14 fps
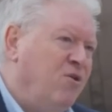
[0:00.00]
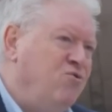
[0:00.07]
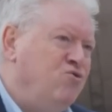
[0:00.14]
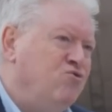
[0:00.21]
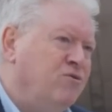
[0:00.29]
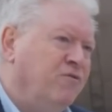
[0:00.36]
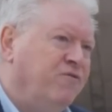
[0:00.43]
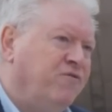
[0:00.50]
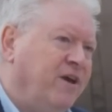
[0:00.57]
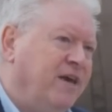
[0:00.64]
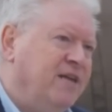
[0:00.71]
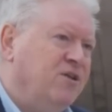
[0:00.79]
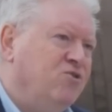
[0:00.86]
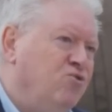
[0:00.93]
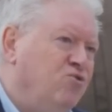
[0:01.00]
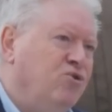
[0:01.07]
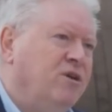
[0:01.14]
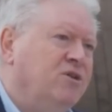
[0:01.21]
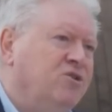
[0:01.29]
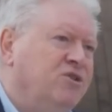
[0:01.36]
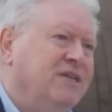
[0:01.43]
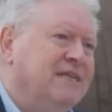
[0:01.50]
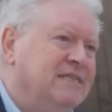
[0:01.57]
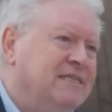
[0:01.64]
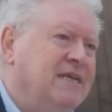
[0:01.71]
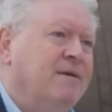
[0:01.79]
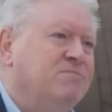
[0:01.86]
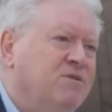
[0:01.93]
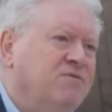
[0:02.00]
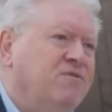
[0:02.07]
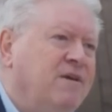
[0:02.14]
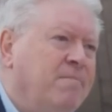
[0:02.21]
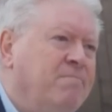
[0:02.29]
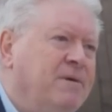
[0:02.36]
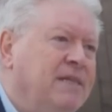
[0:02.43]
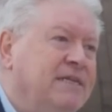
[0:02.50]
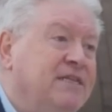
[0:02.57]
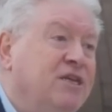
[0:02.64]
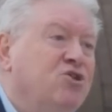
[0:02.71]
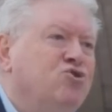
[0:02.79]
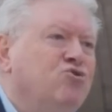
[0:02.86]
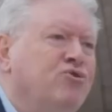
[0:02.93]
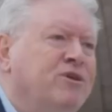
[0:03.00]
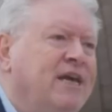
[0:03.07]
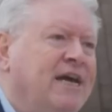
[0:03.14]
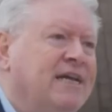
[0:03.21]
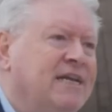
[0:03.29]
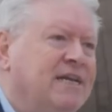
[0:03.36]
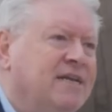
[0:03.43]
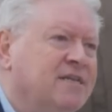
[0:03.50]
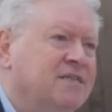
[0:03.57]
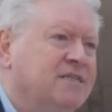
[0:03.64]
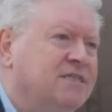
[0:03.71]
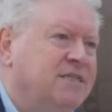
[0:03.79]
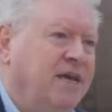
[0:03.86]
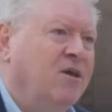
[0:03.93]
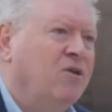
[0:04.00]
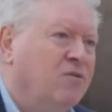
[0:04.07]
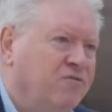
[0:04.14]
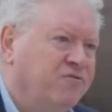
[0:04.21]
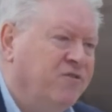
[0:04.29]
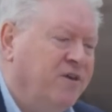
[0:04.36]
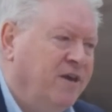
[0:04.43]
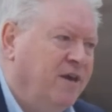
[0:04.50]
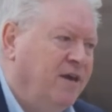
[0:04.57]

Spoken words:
you define a new country in terms of the ability to carry itself